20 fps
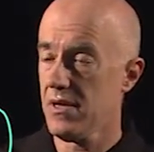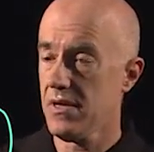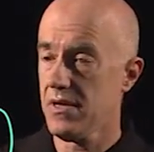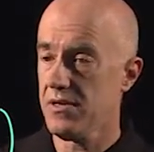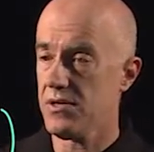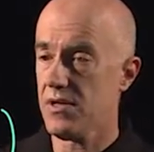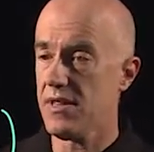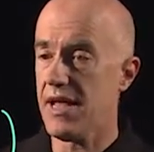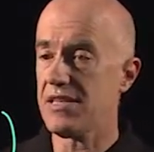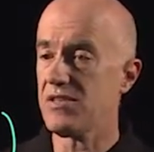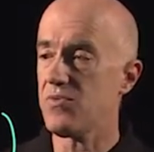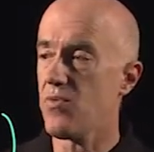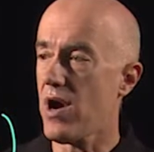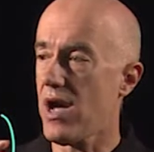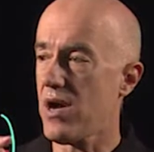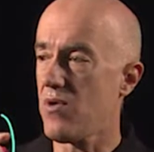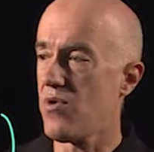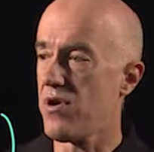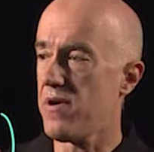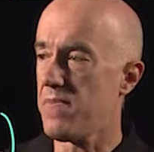So that's
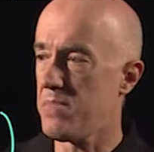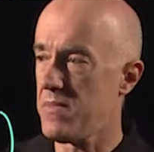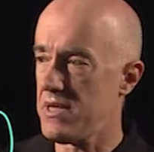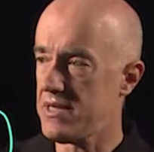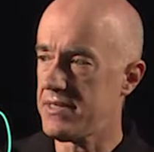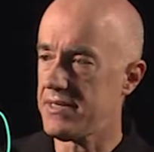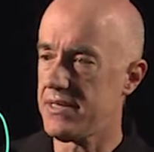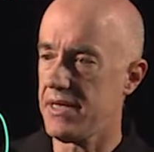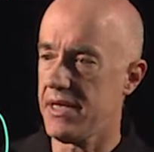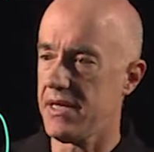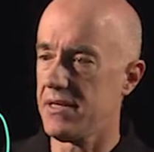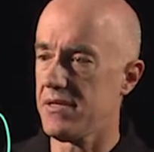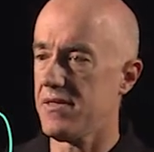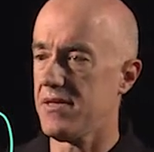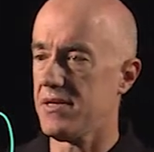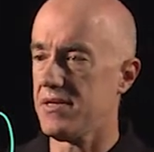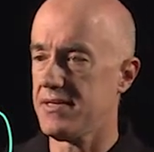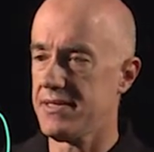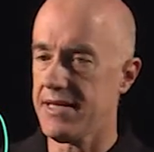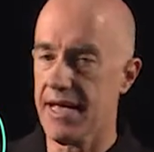why we're missing
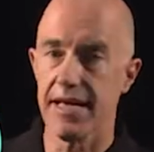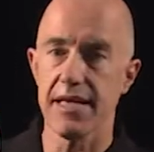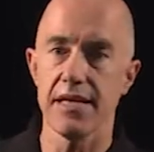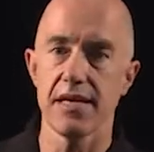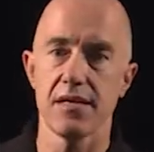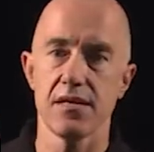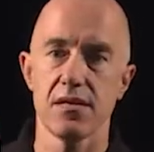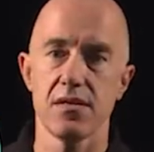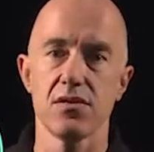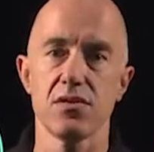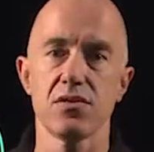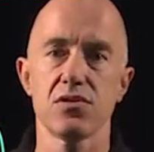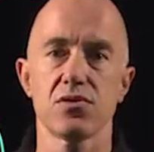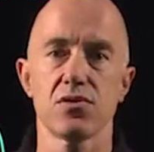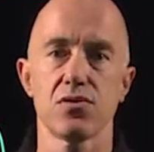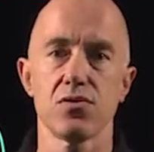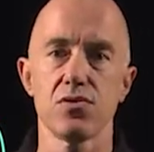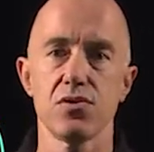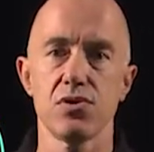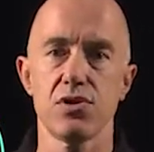the second
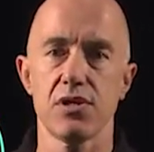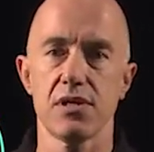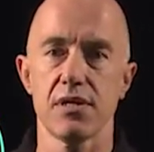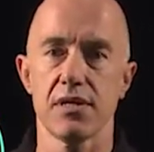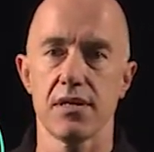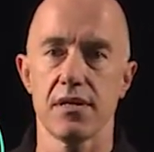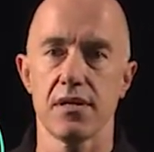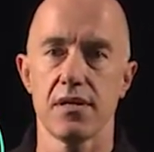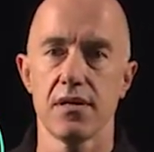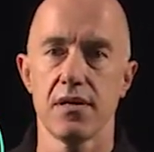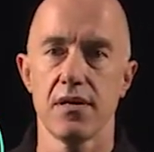solution.